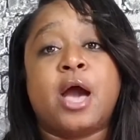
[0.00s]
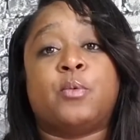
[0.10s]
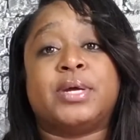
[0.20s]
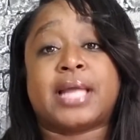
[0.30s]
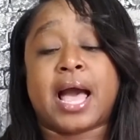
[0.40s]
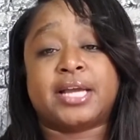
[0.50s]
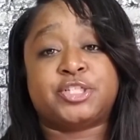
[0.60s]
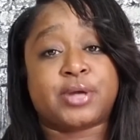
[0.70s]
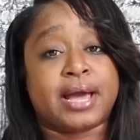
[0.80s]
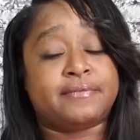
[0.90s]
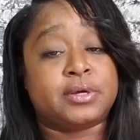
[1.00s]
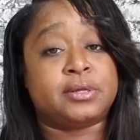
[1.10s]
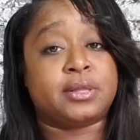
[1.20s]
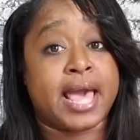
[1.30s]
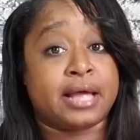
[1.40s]
When I
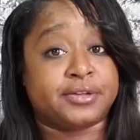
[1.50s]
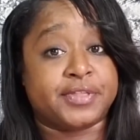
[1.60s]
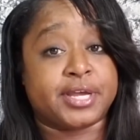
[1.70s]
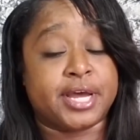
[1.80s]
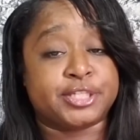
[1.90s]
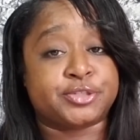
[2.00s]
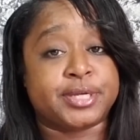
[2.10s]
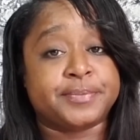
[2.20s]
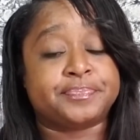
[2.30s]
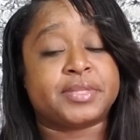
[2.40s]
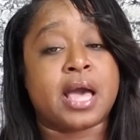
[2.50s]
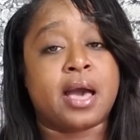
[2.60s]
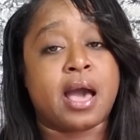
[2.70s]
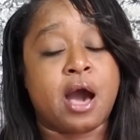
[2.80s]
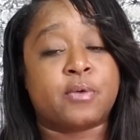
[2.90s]
travel out of the country,
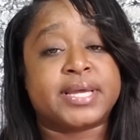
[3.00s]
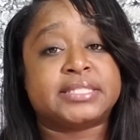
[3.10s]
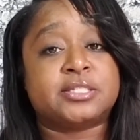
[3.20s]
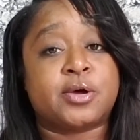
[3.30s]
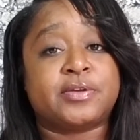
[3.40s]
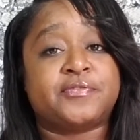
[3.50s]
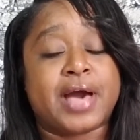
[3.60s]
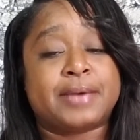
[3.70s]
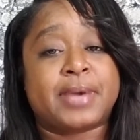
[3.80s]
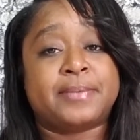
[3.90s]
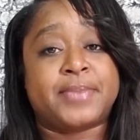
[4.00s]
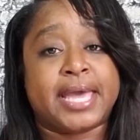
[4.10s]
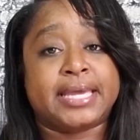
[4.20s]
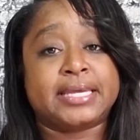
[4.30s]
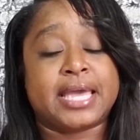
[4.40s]
I always notify my
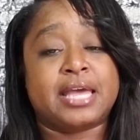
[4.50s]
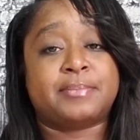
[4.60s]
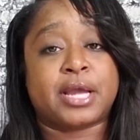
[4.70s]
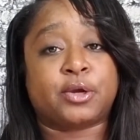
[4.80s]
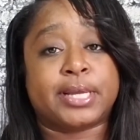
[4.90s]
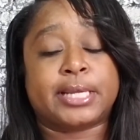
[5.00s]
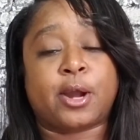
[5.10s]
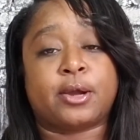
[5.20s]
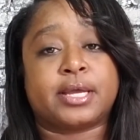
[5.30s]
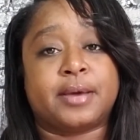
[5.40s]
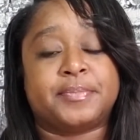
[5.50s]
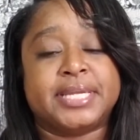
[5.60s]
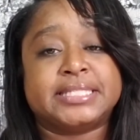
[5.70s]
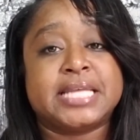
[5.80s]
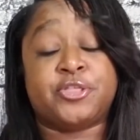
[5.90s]
bank and my credit card companies.